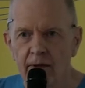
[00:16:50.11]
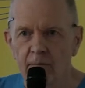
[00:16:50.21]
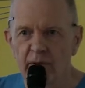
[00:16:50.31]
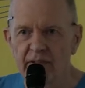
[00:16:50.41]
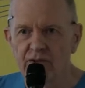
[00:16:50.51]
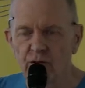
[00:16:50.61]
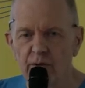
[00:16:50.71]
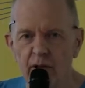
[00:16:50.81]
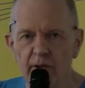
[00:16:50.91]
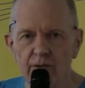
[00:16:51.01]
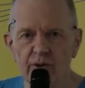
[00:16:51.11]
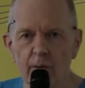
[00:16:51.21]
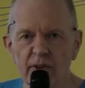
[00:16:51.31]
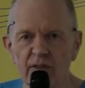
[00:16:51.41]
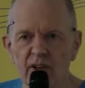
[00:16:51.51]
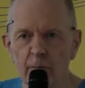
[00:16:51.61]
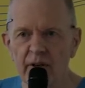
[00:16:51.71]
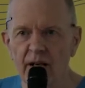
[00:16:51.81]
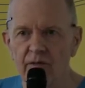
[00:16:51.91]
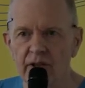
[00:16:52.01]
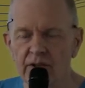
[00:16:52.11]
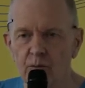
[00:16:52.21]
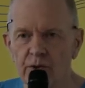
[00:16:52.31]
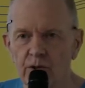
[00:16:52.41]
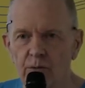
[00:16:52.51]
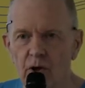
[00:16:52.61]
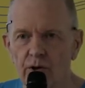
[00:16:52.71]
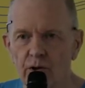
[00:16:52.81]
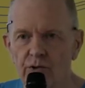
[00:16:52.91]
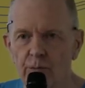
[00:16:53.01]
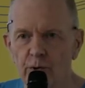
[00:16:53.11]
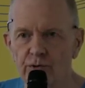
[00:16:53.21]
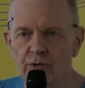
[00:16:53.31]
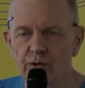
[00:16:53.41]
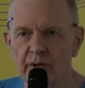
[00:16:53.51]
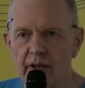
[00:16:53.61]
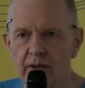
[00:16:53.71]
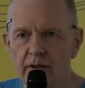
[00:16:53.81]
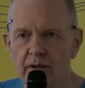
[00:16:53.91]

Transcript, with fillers: But that's not what I'm here for. I'm a developer advocate, and we not, are not supposed to do that.